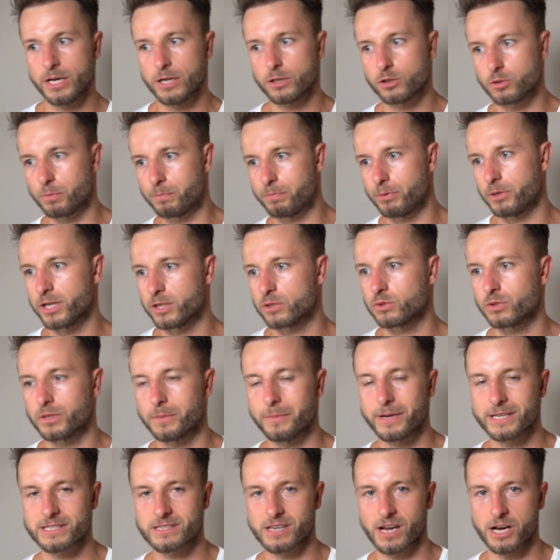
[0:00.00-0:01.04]
to put into the
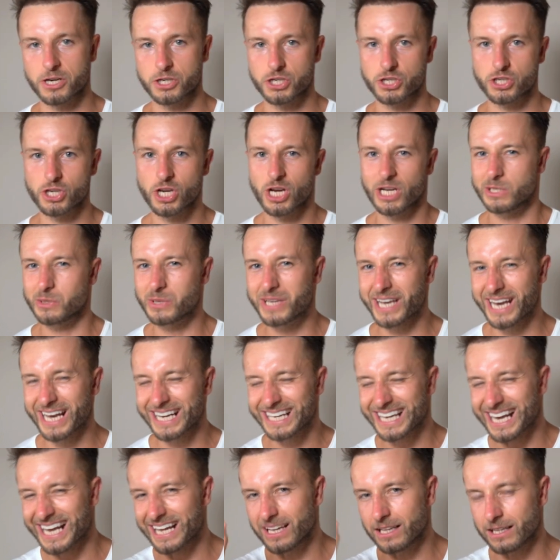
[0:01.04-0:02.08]
massages to
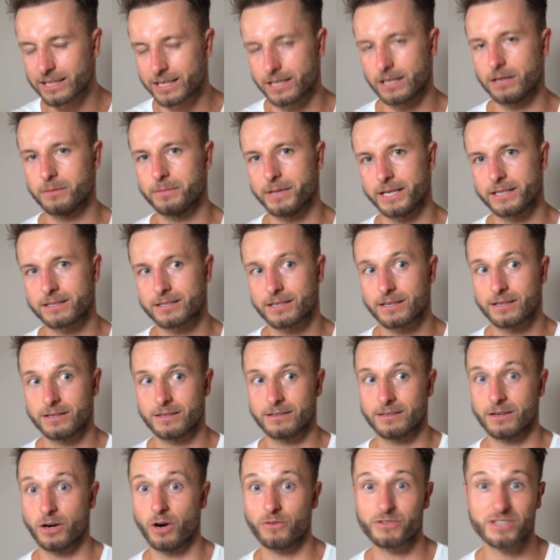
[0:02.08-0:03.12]
get a little bit
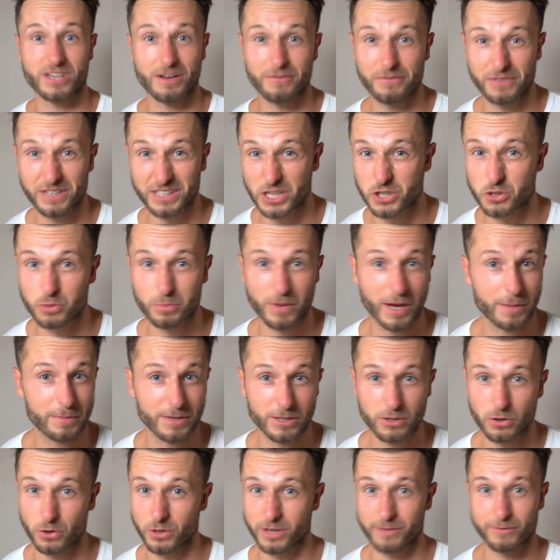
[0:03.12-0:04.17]
of something that you maybe
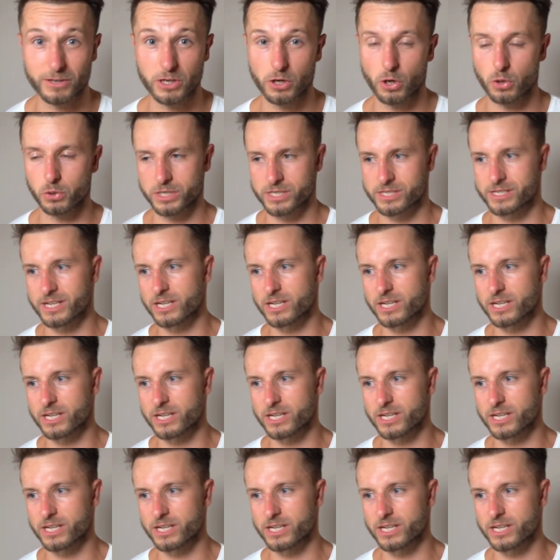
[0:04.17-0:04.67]
don't even notice.